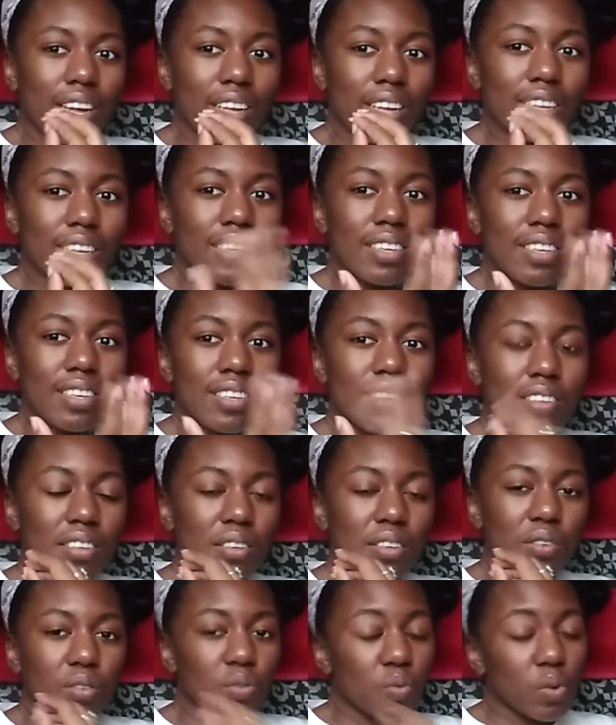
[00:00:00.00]
It doesn't
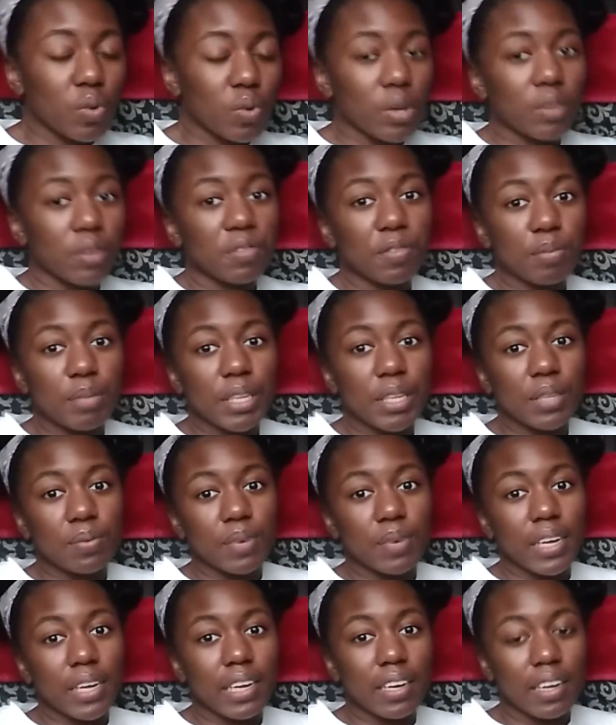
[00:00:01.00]
work for me the
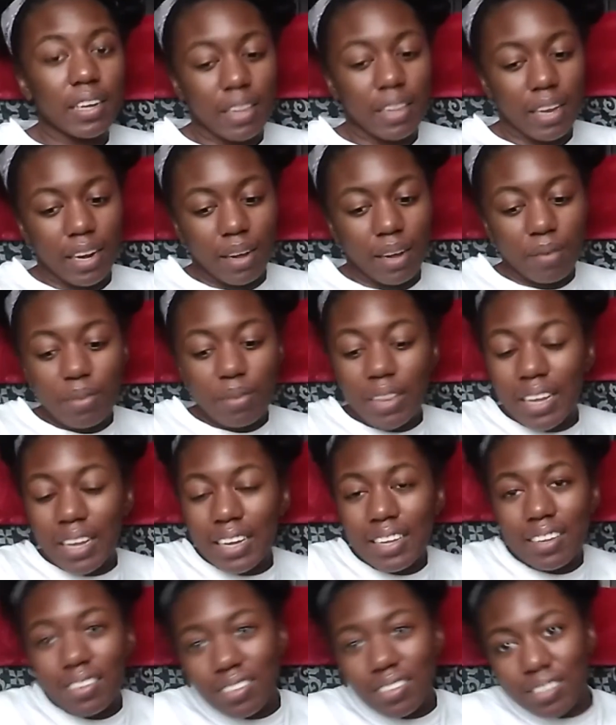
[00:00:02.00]
way that I would like
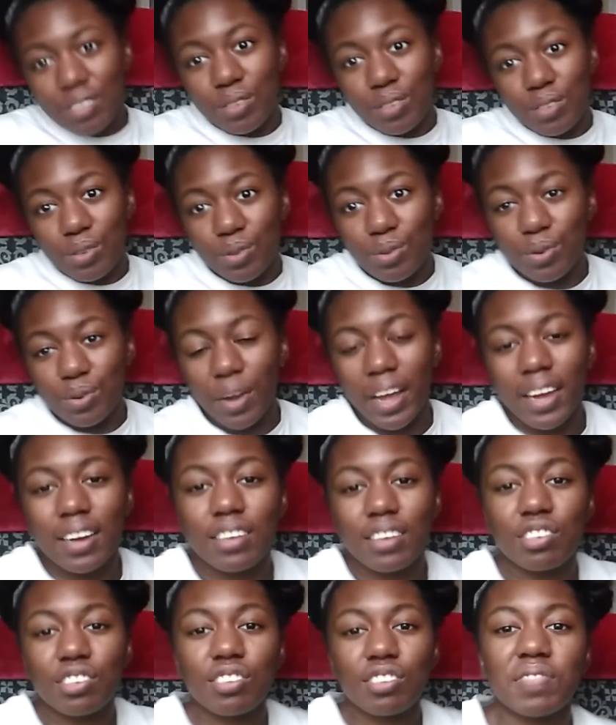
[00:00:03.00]
it to, and I
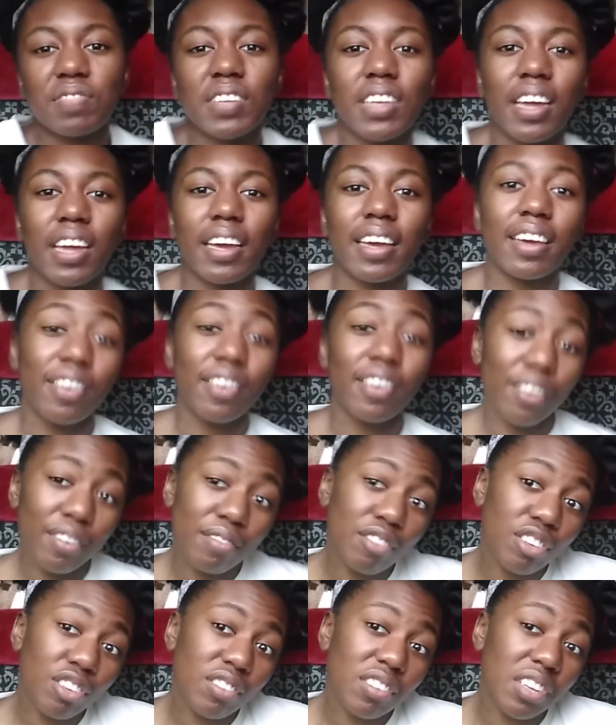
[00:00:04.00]
just feel like I could have
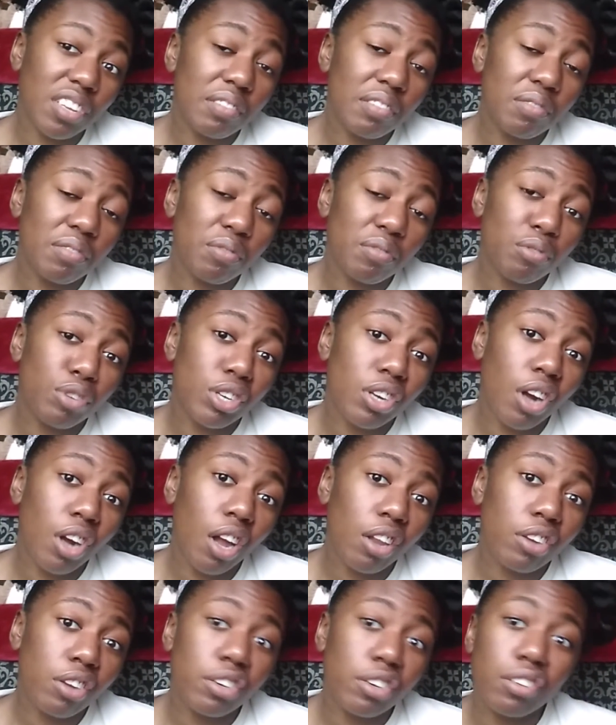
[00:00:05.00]
just saved
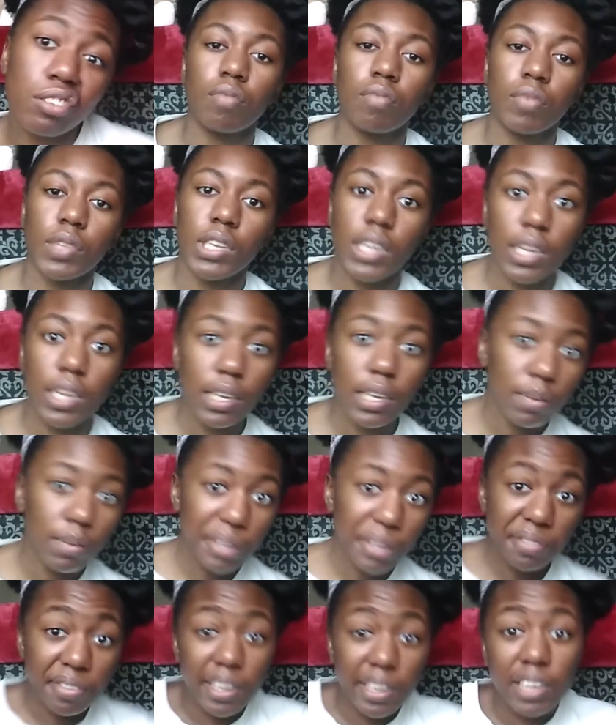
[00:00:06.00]
$40. And my
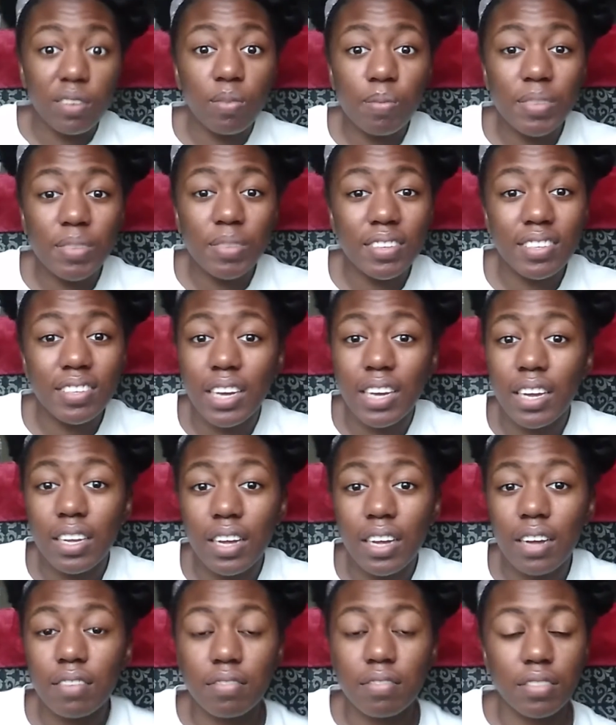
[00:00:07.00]
final mistake
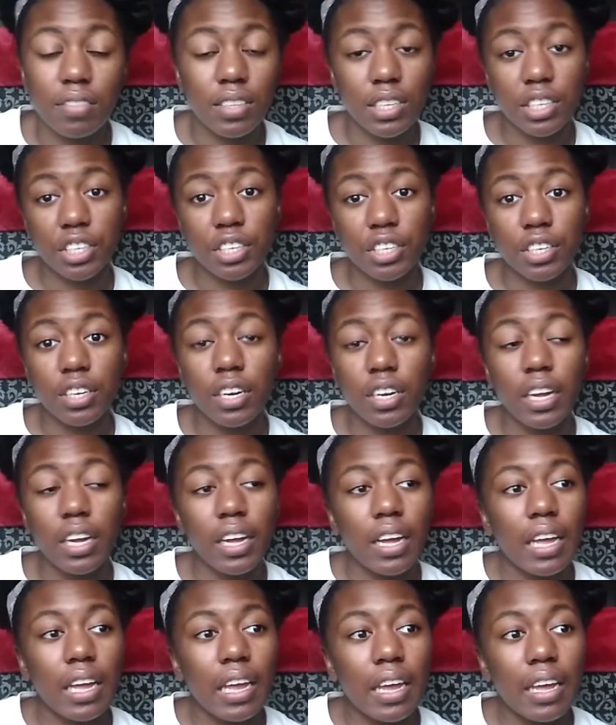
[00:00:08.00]
of the year
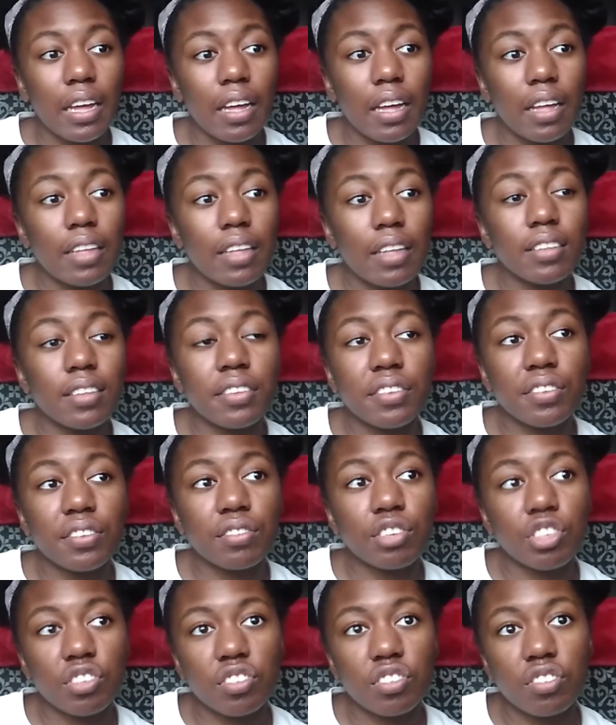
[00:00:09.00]
is
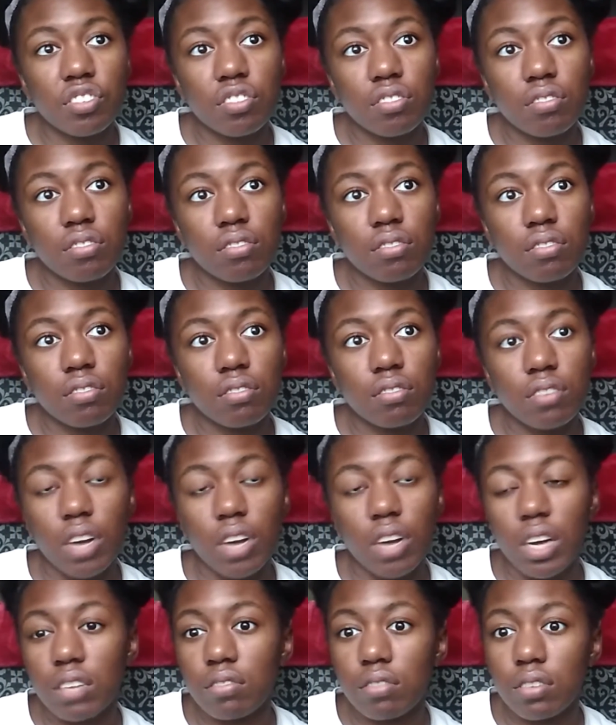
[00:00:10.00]
just not
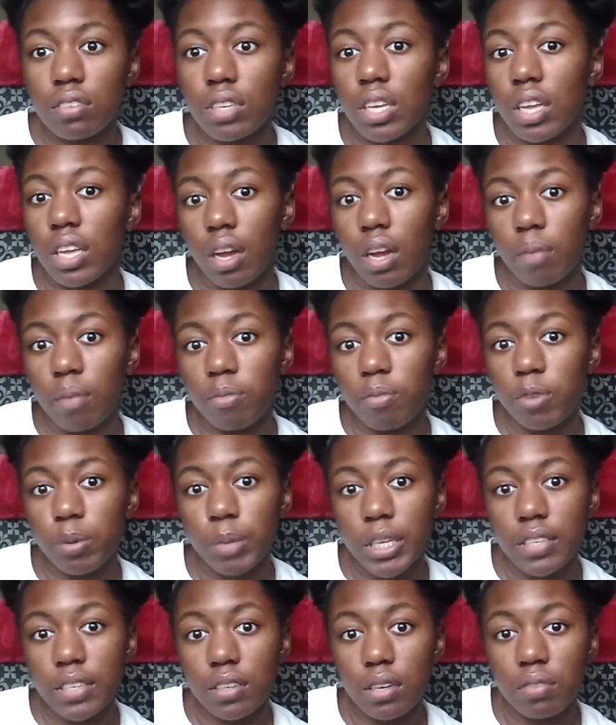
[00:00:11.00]
sticking up for
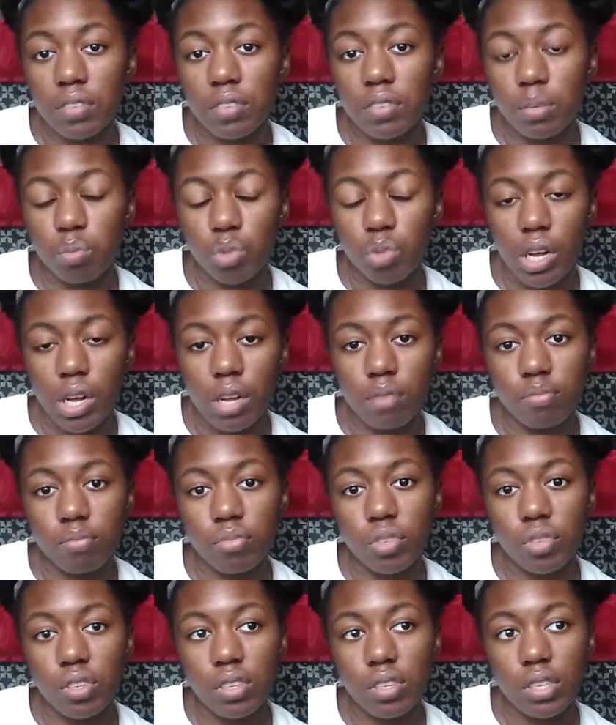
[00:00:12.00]
myself
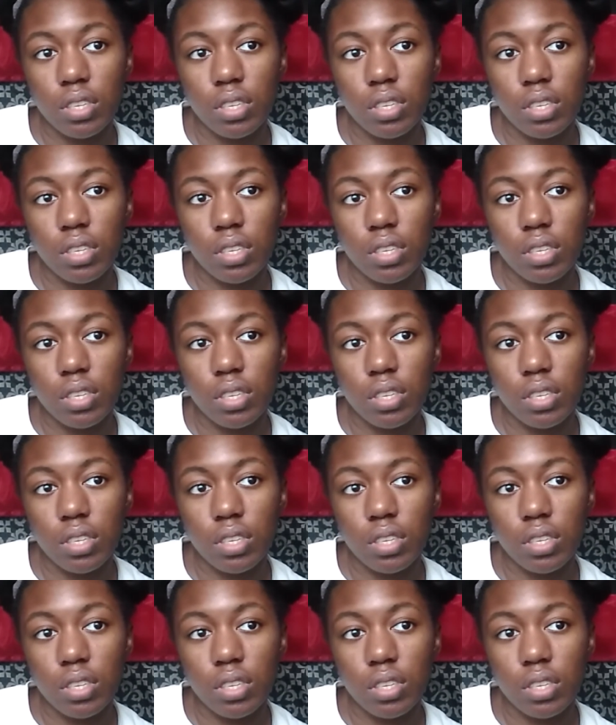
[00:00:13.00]
sometimes.